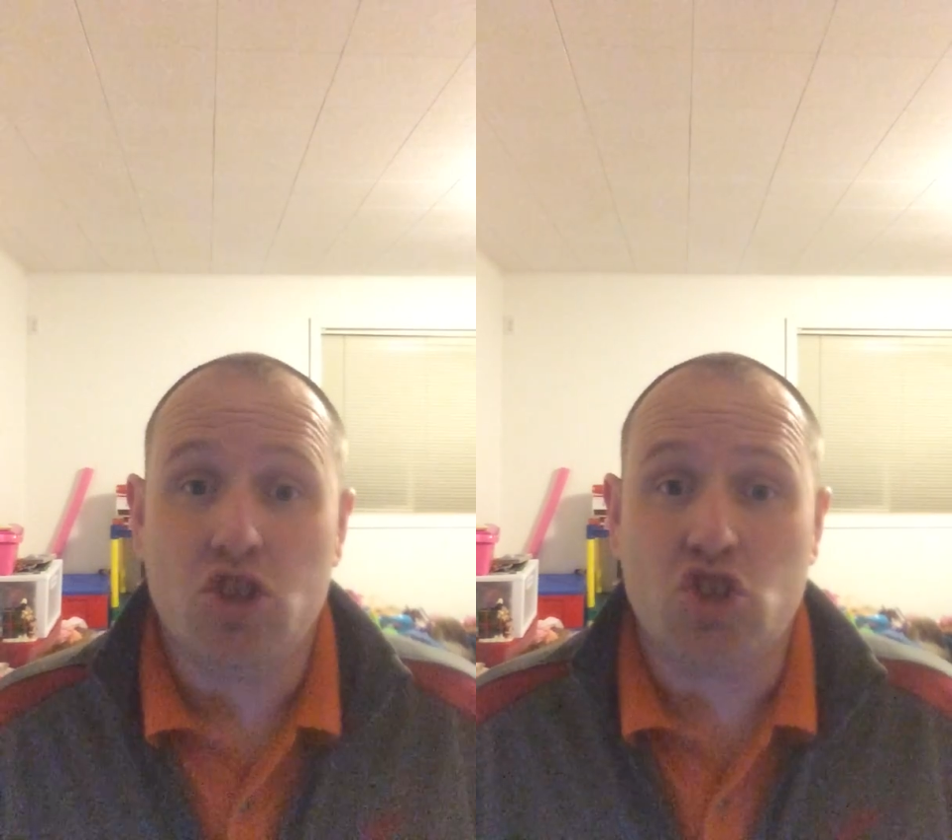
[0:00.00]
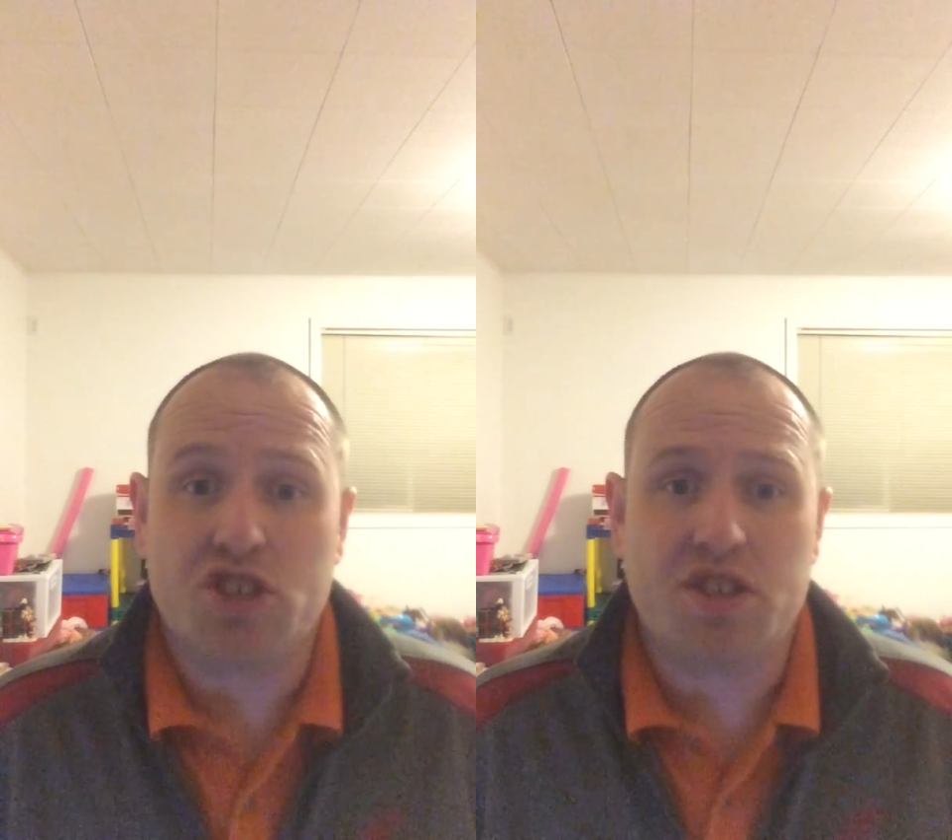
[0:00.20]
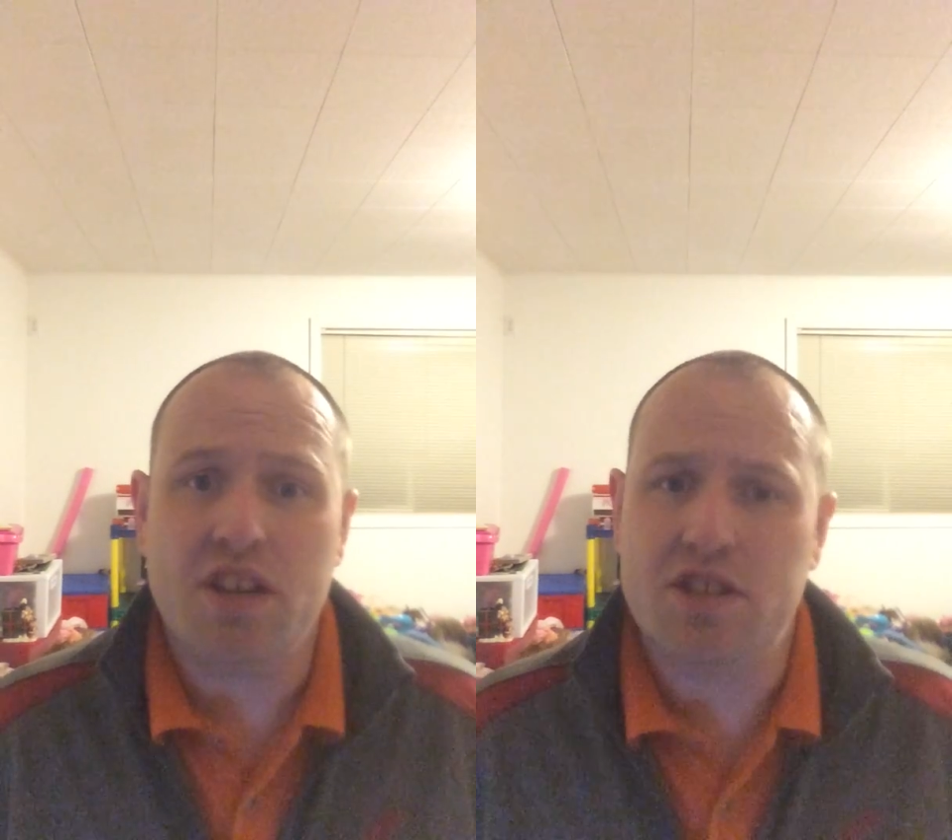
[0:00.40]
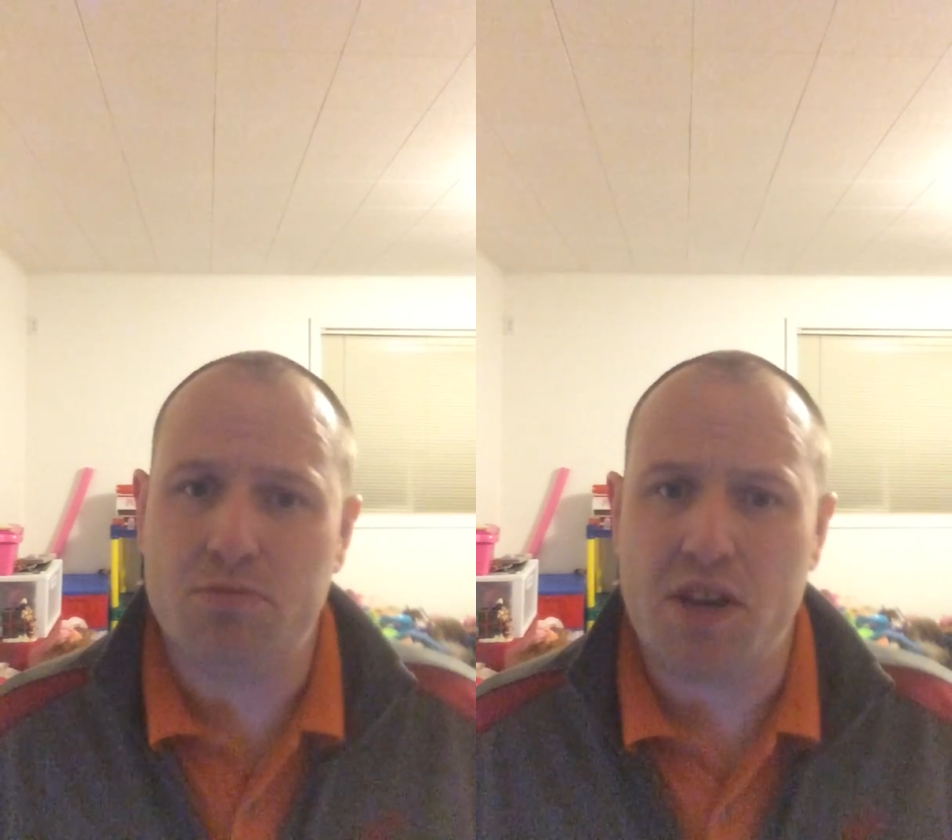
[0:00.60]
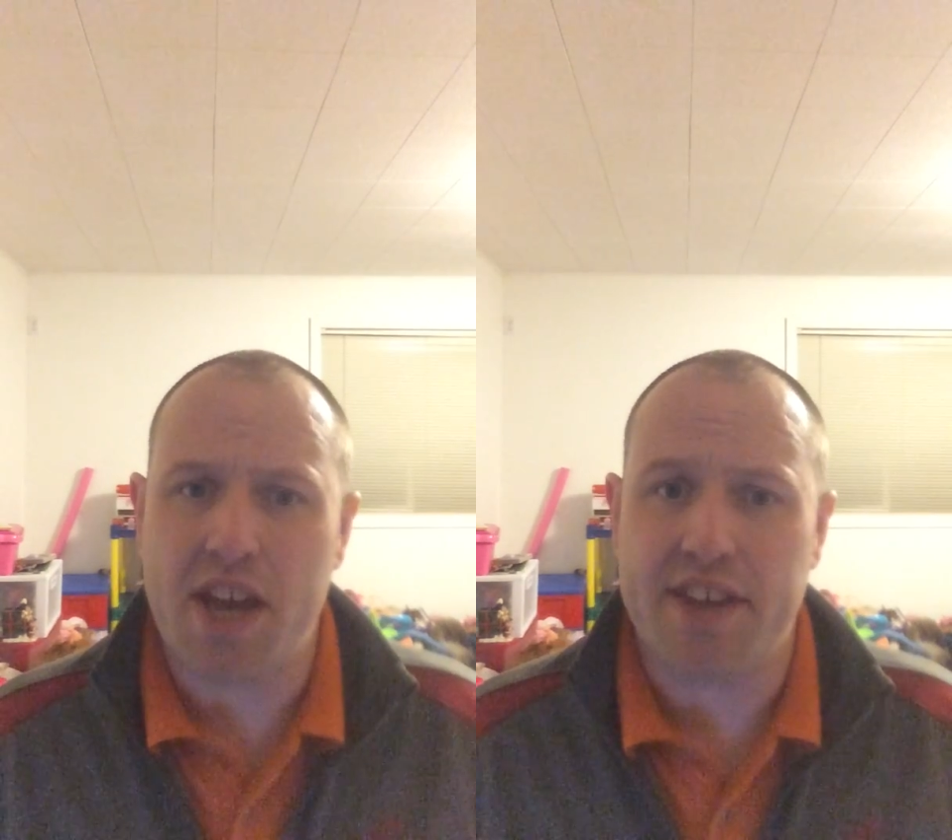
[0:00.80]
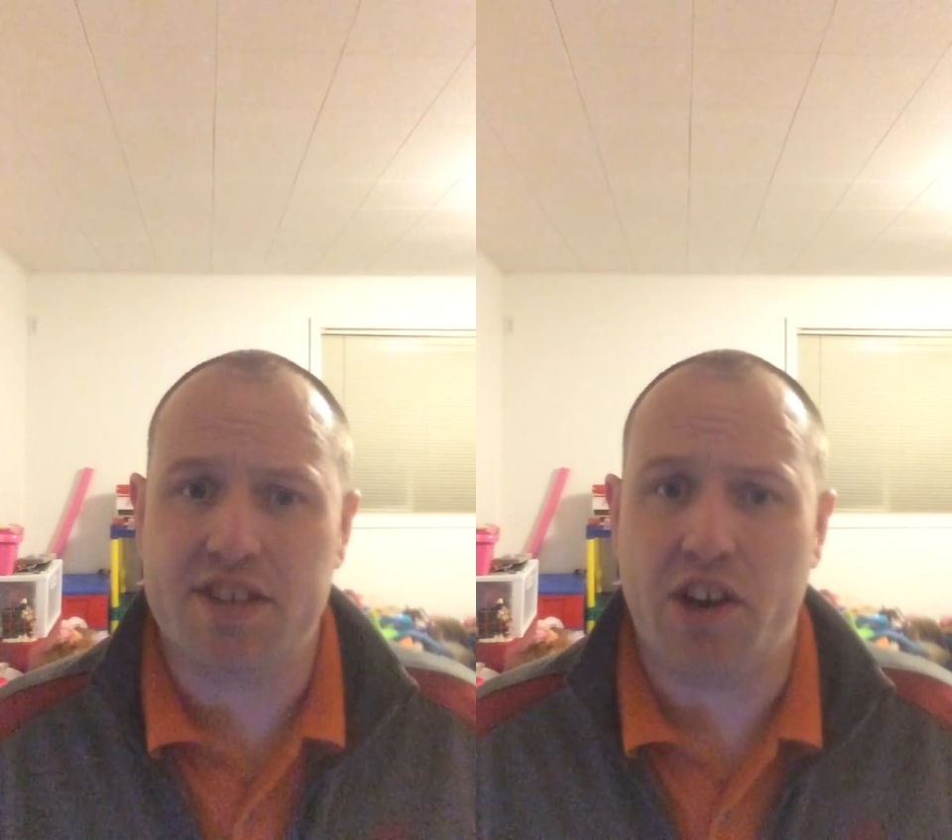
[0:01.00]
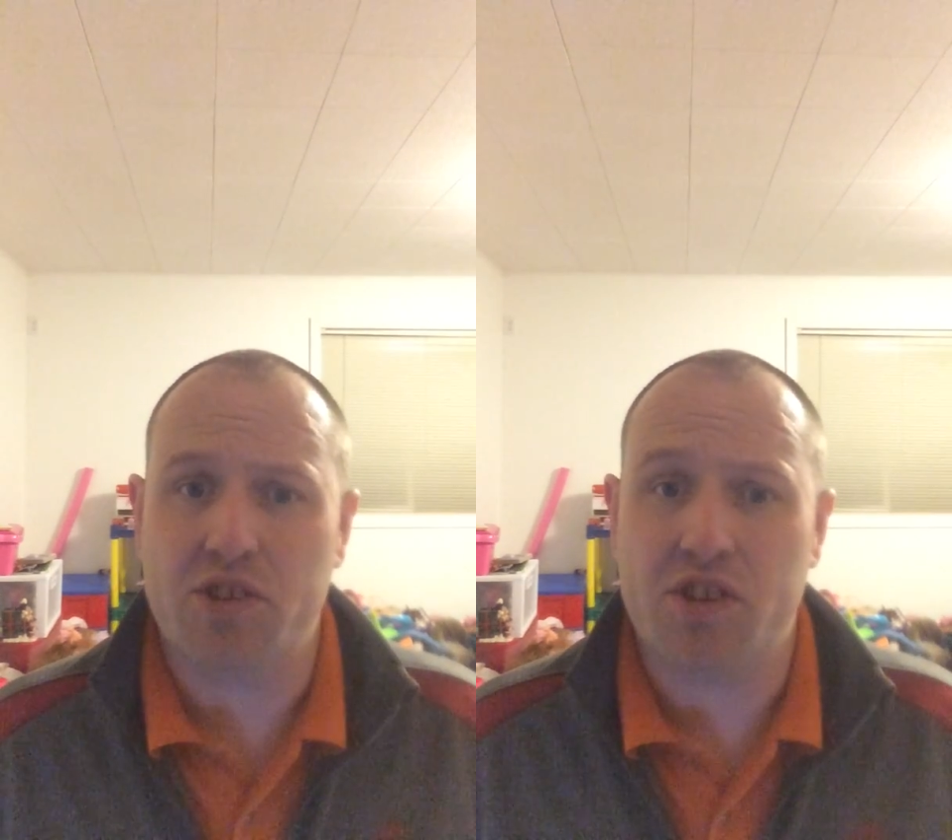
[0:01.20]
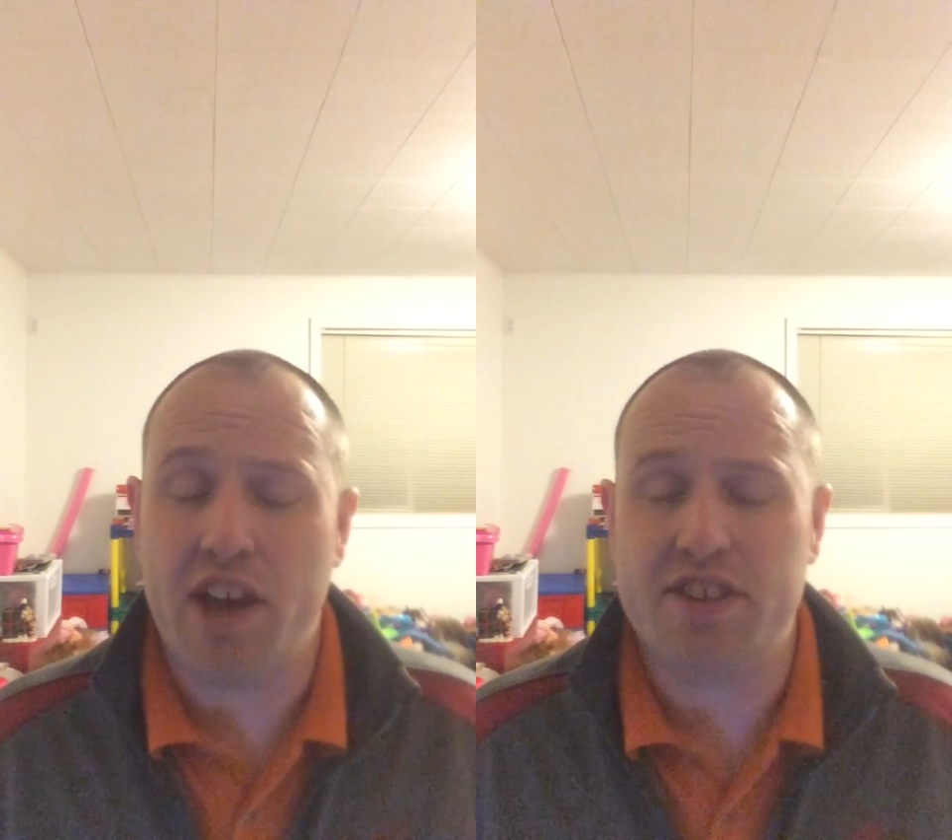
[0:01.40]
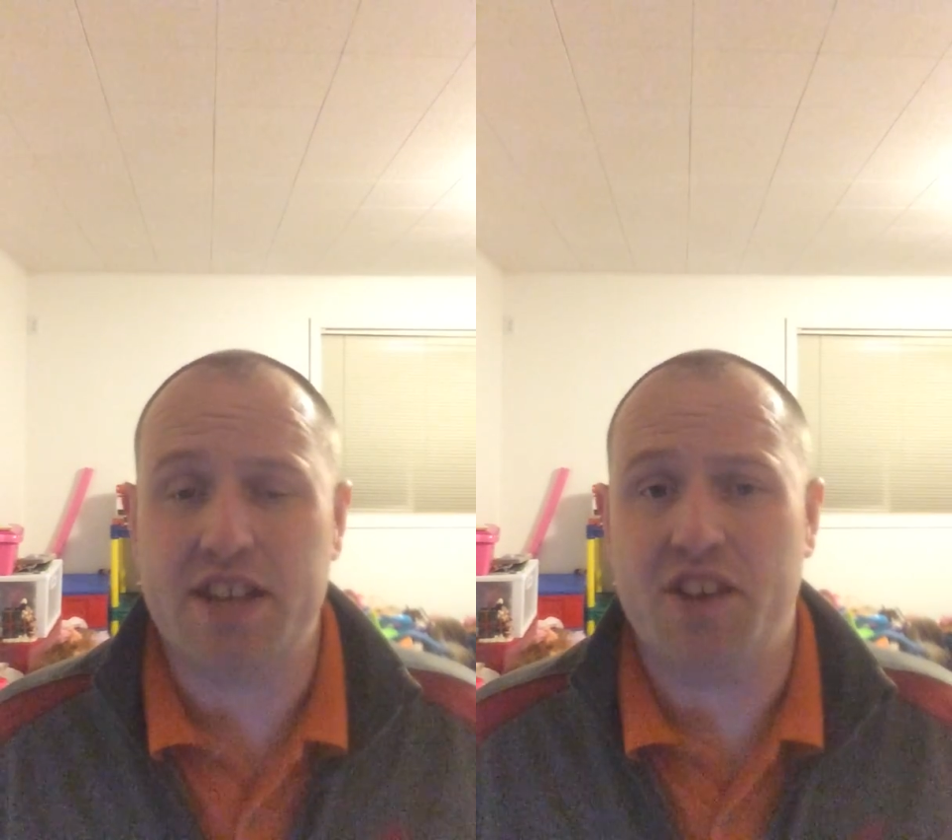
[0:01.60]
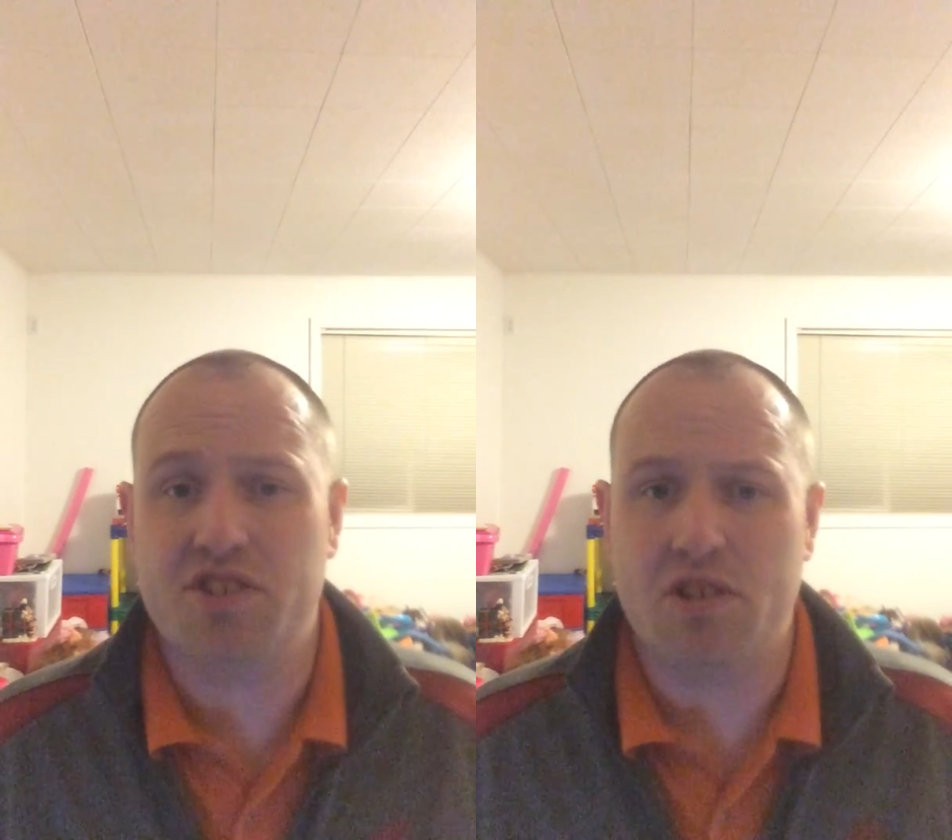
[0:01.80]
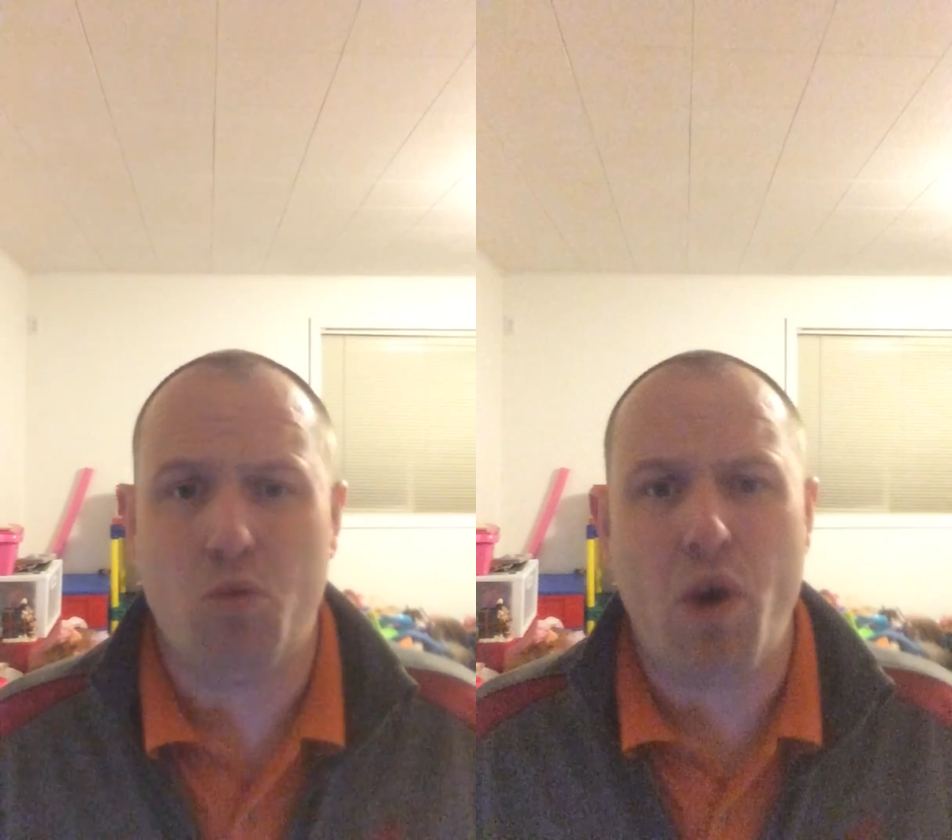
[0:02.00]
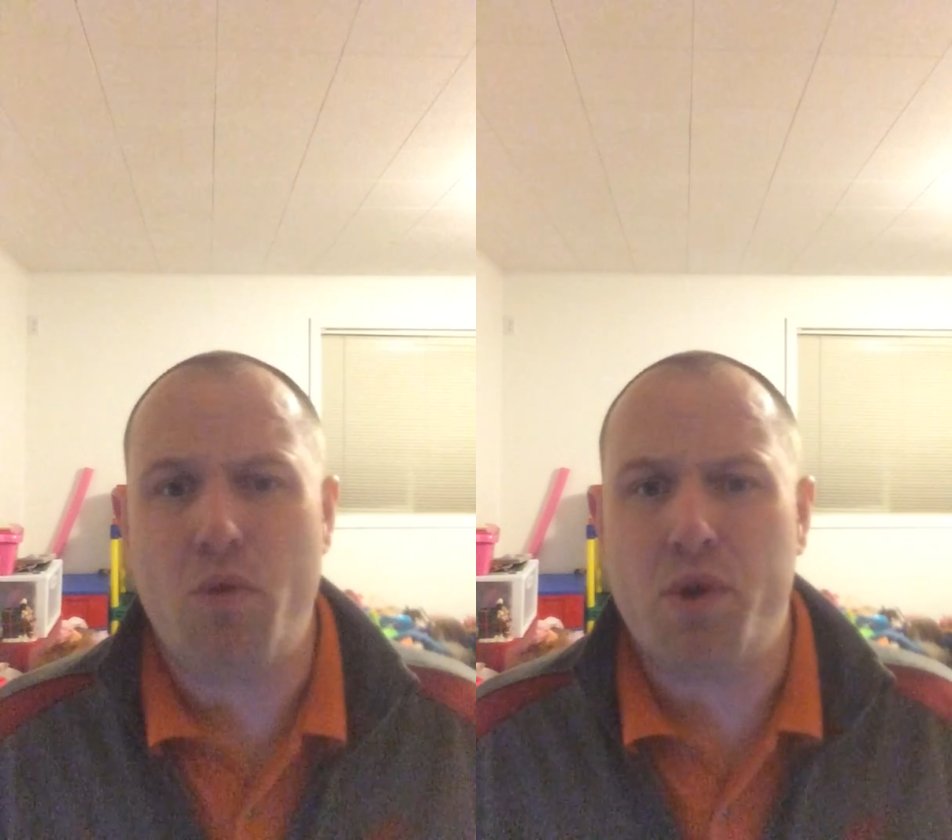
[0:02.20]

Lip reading: just need to be get out of the way.